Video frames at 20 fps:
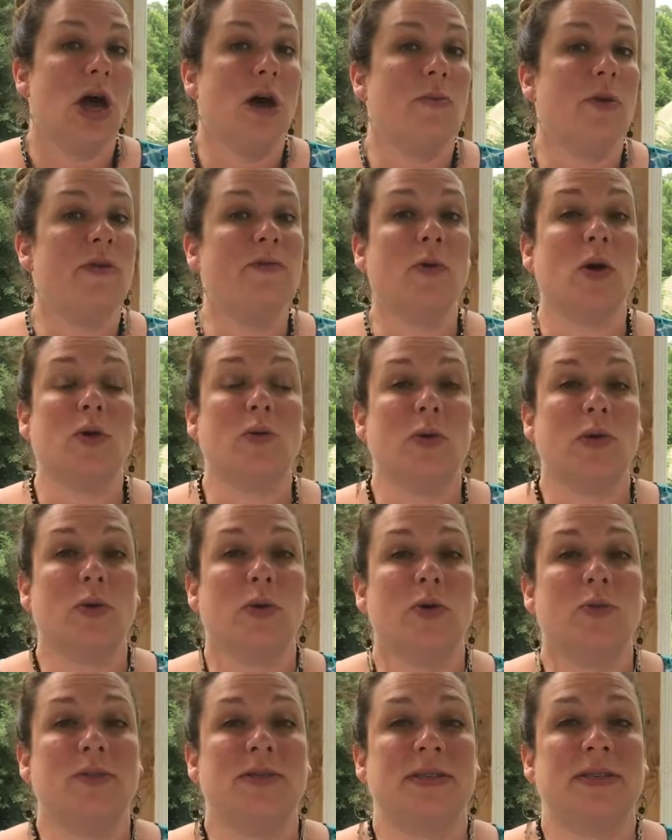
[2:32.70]
We've worked with
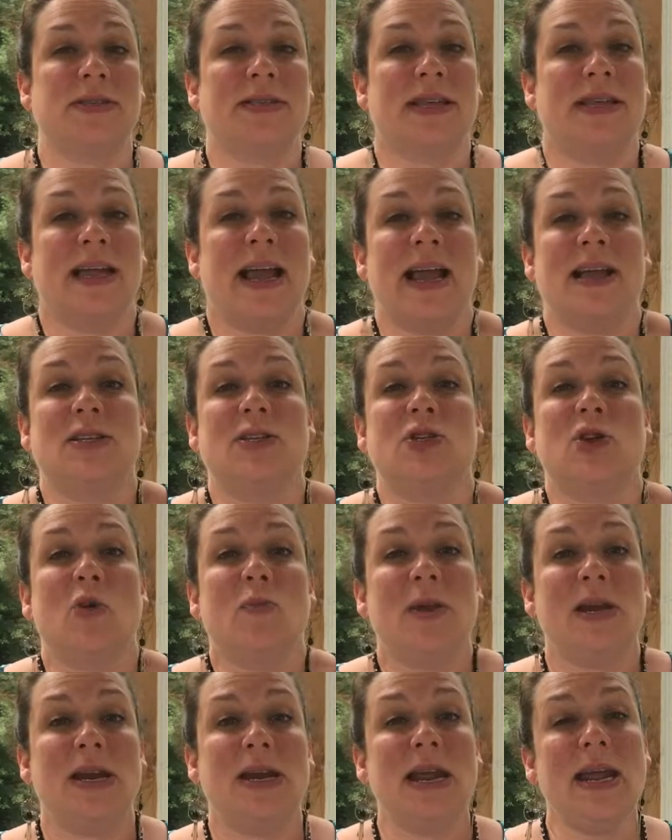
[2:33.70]
groups that said they had so
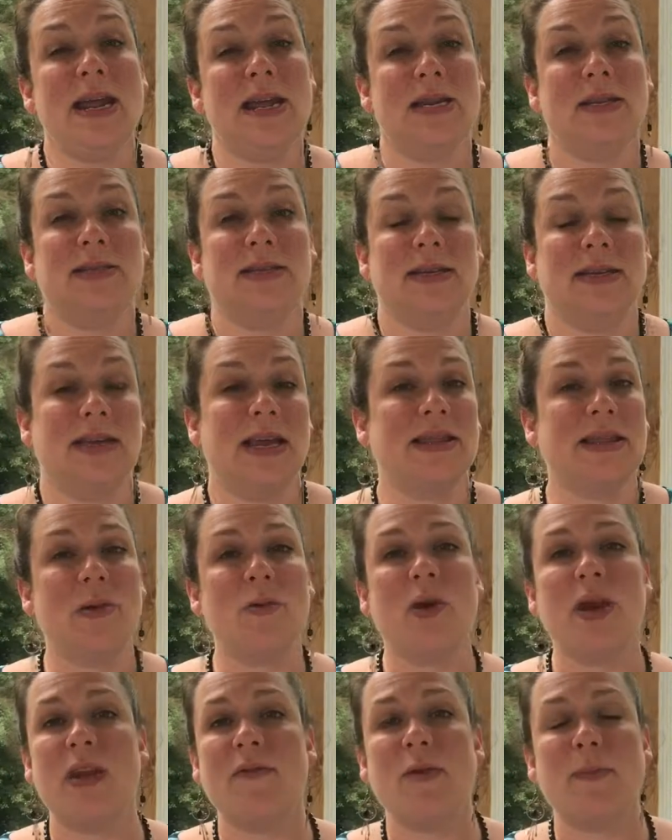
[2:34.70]
many needs, yet they
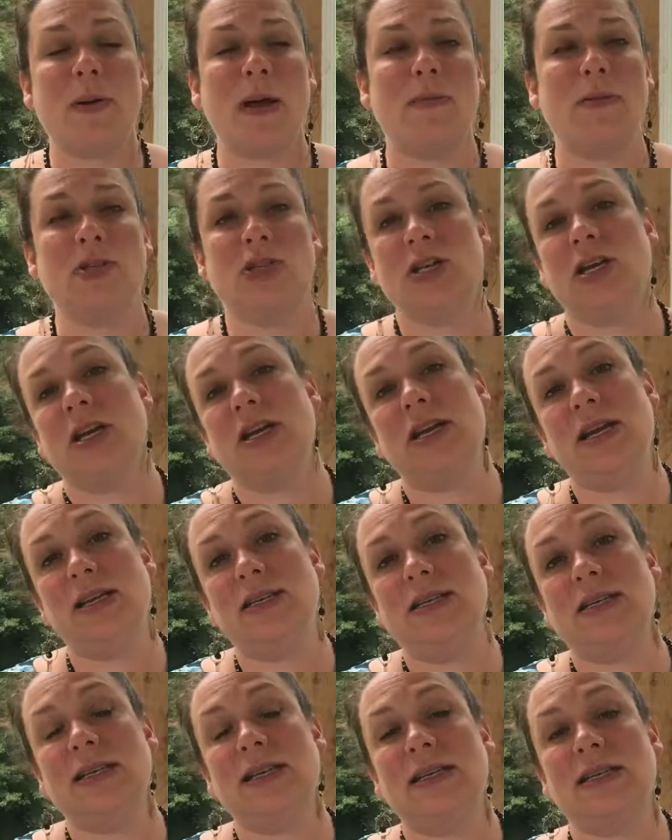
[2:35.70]
were never publishing a
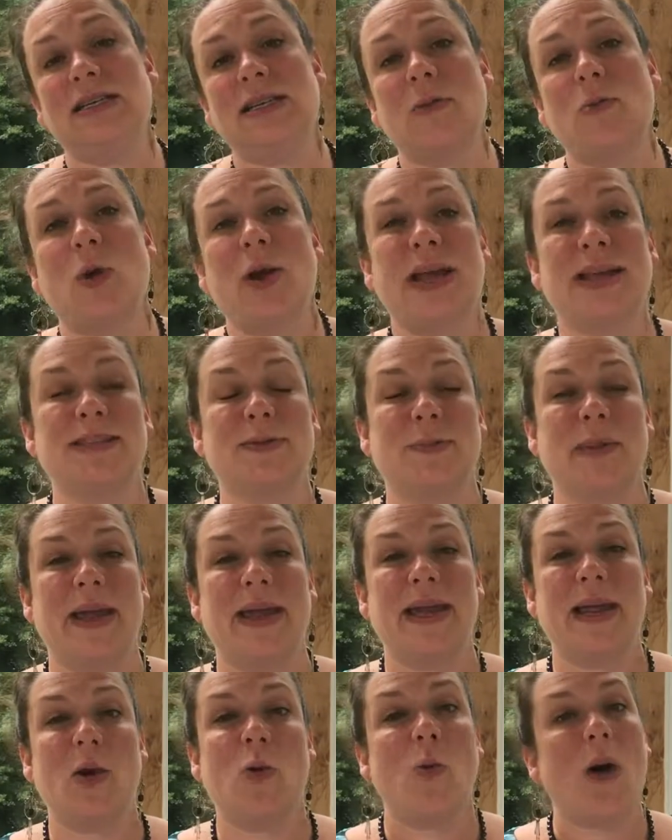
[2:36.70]
needs list. They weren't
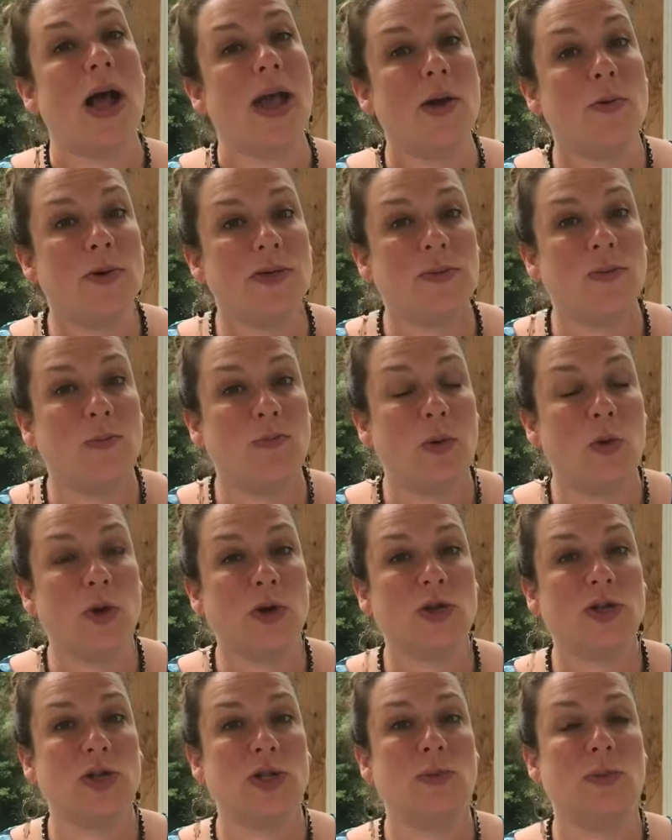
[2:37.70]
explaining why it was
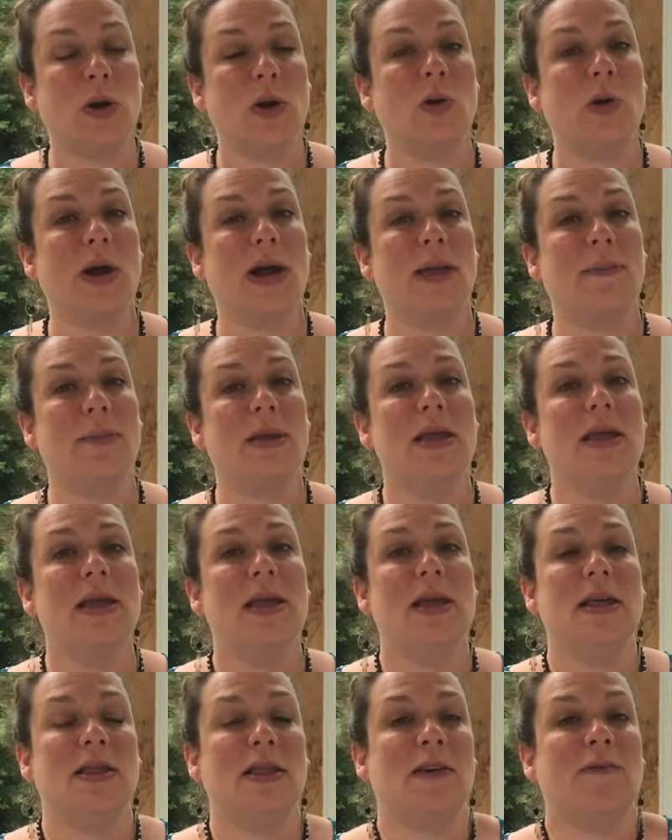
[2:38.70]
important to the program.
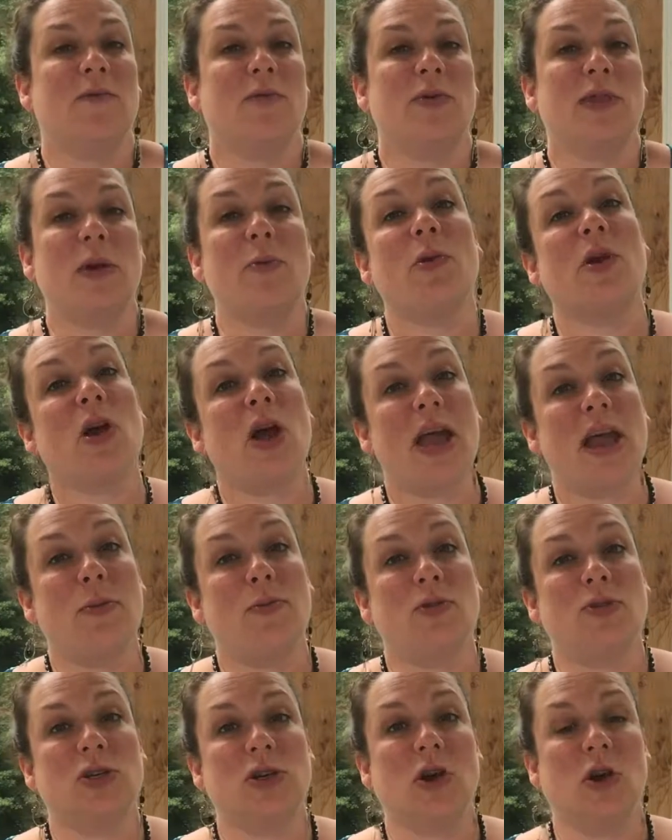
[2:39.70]
Therefore, they were not
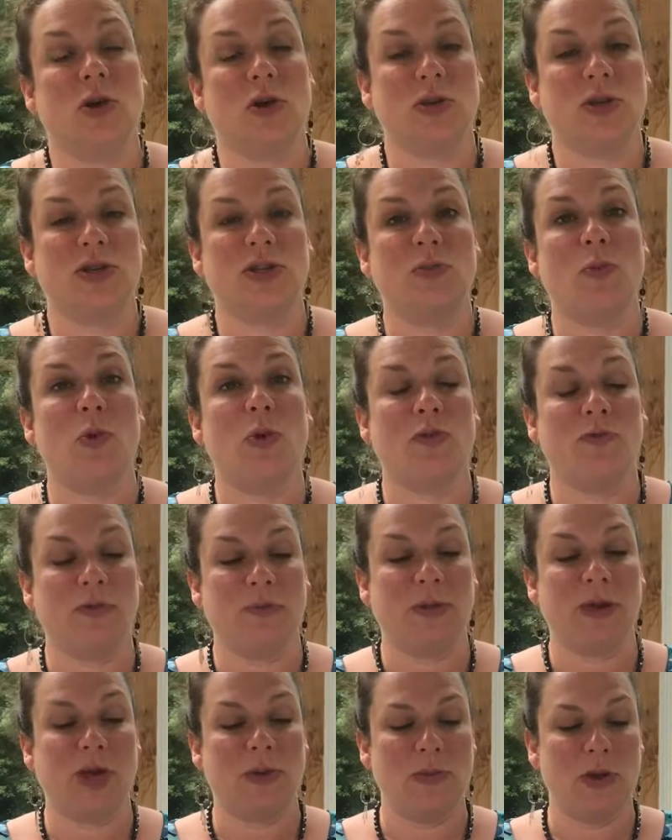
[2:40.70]
able to garner the support
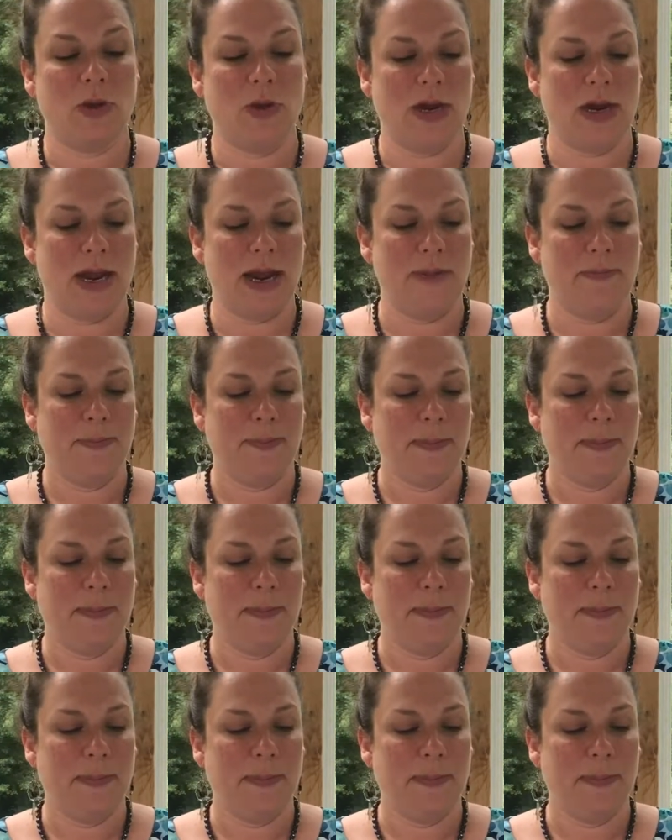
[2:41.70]
from the community.